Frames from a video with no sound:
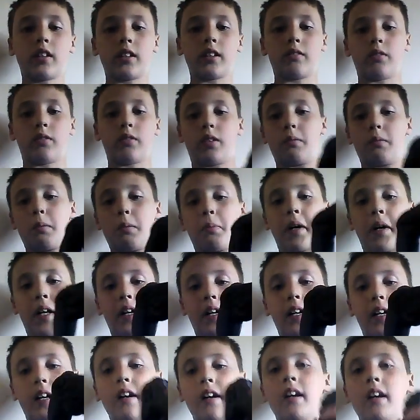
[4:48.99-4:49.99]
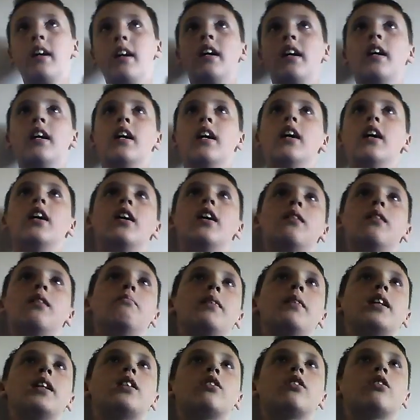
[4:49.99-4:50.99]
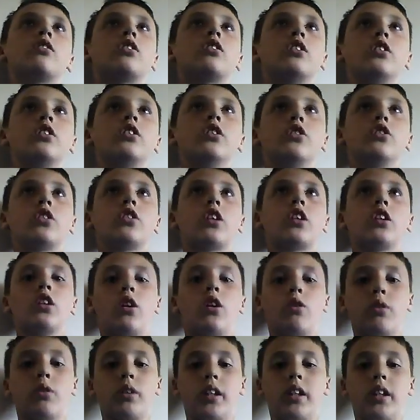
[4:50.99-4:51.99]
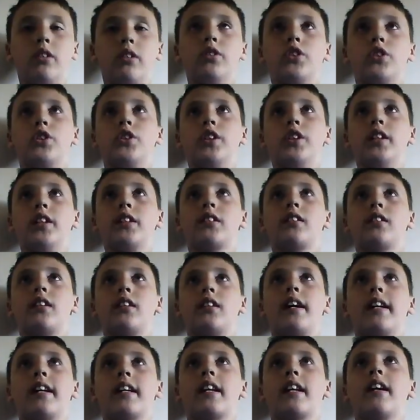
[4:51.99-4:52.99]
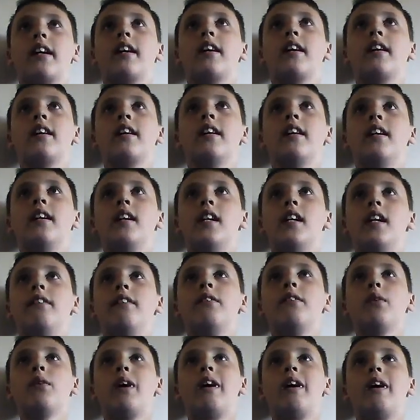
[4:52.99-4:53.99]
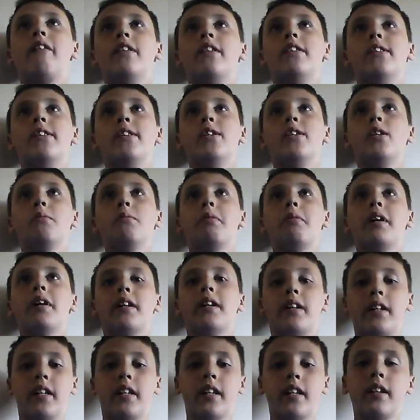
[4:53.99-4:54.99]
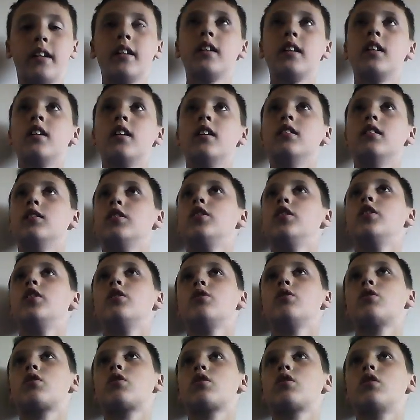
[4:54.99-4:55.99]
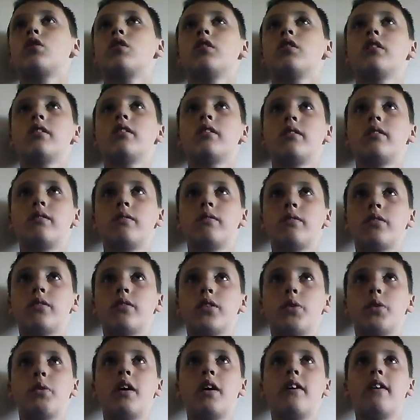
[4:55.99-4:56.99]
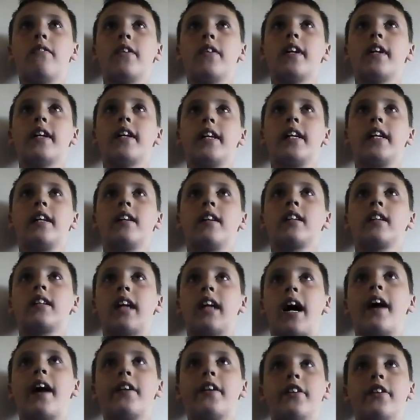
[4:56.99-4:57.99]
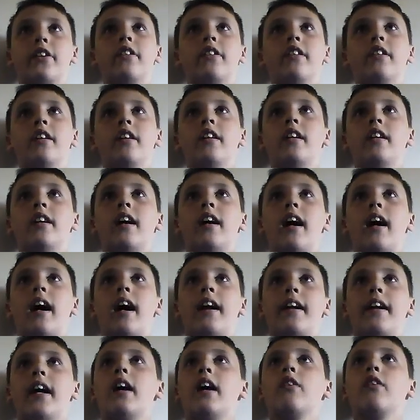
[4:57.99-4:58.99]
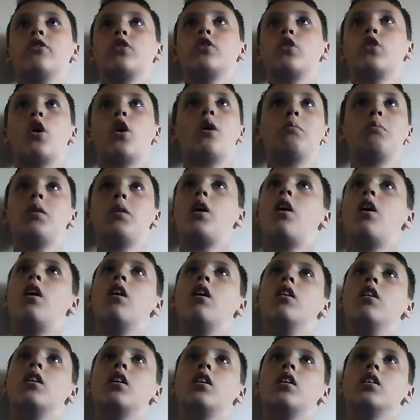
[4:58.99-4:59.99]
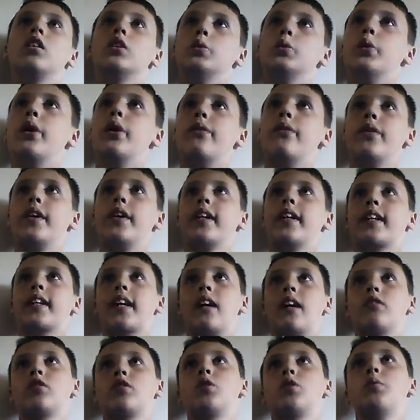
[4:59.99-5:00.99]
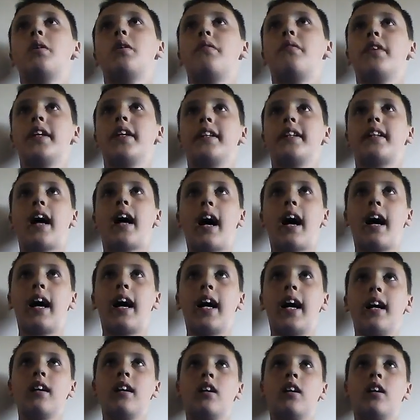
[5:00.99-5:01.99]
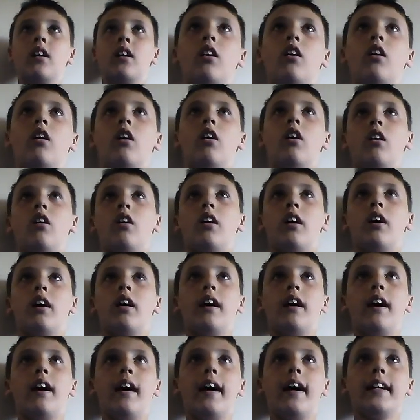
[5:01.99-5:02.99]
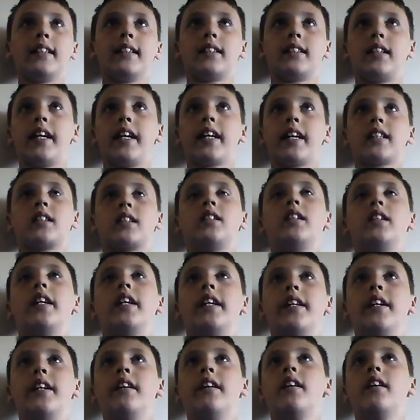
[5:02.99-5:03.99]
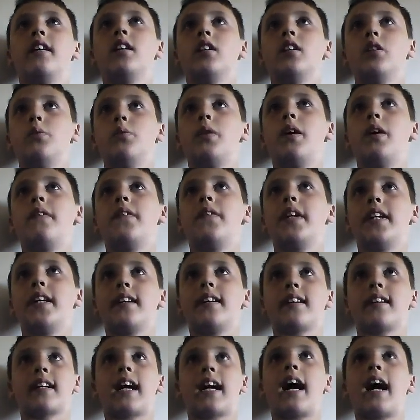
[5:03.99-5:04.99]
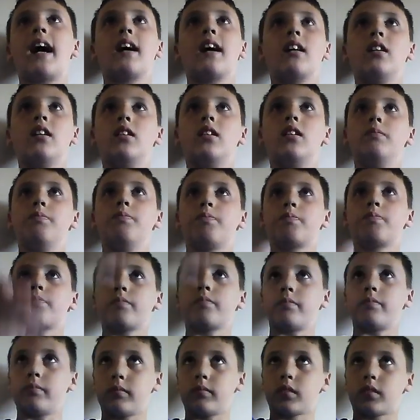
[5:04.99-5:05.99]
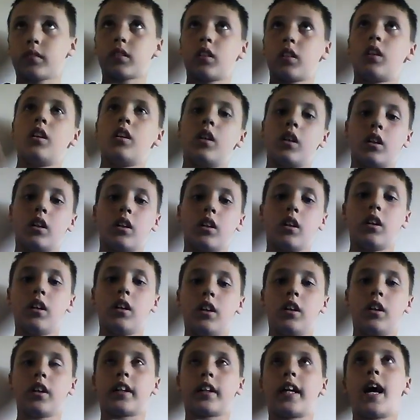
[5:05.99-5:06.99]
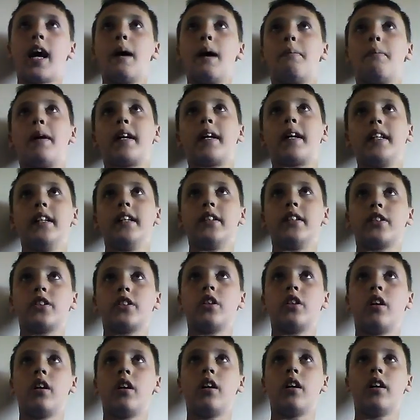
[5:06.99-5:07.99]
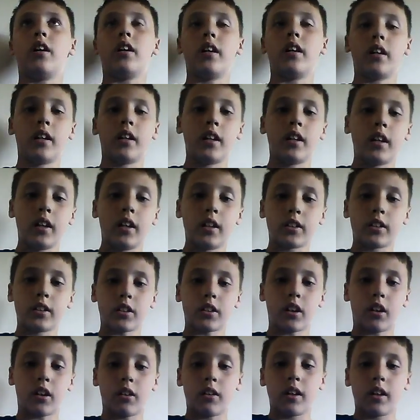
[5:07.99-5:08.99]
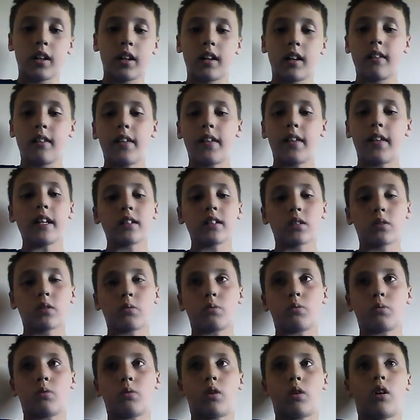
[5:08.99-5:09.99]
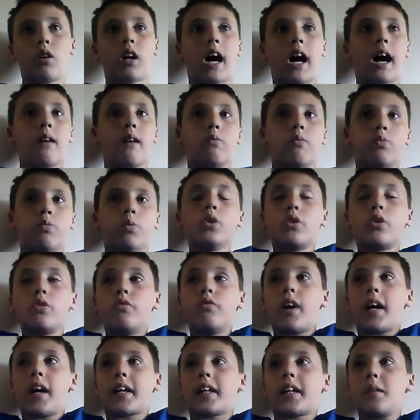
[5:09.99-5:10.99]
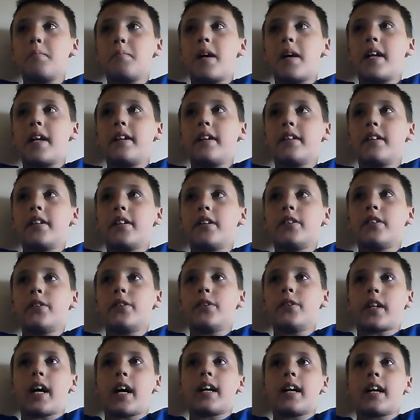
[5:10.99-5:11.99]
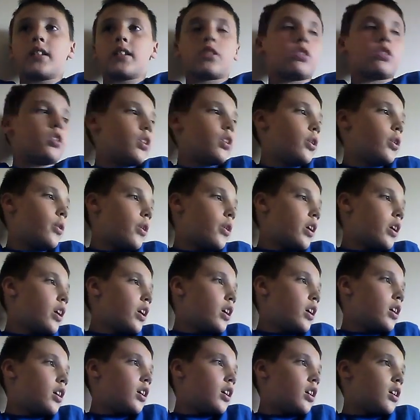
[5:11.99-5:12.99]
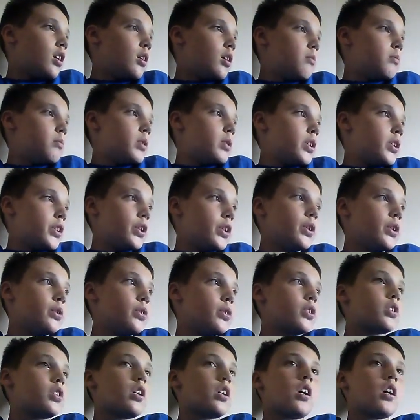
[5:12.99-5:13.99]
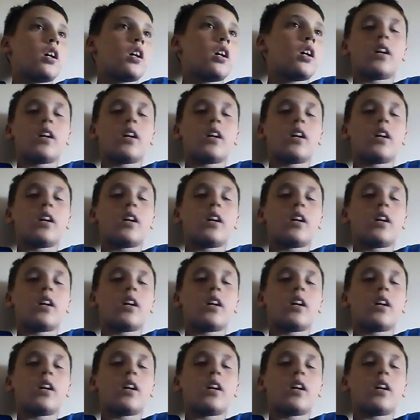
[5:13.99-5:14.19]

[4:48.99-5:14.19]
I've got a pad here. Um, make sure to use a low kill streaks. Like if you are a noob, use UAV Guardian and Hellstorm or UAV Counter UAV DAR or HCXD UAV um, uh, care package. So that's what I would recommend you guys to um, use.